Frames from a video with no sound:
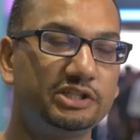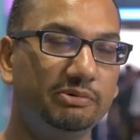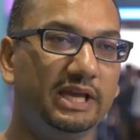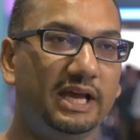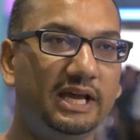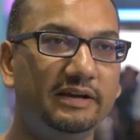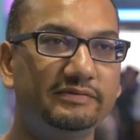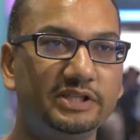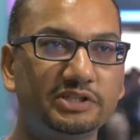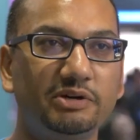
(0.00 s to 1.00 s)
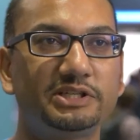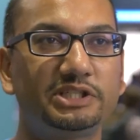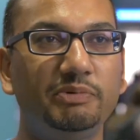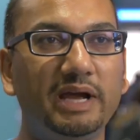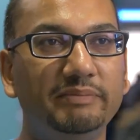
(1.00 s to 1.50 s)
So we have Cisco
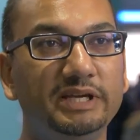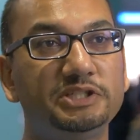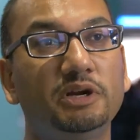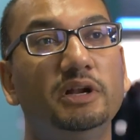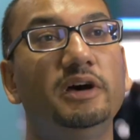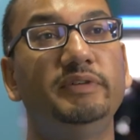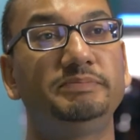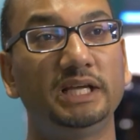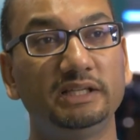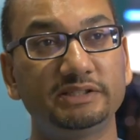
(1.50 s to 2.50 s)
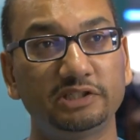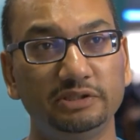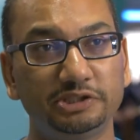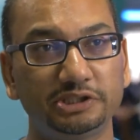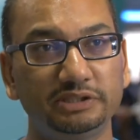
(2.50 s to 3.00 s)
SD-WAN based on our Viptela
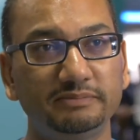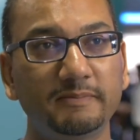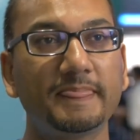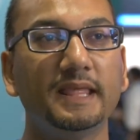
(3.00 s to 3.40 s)
solution,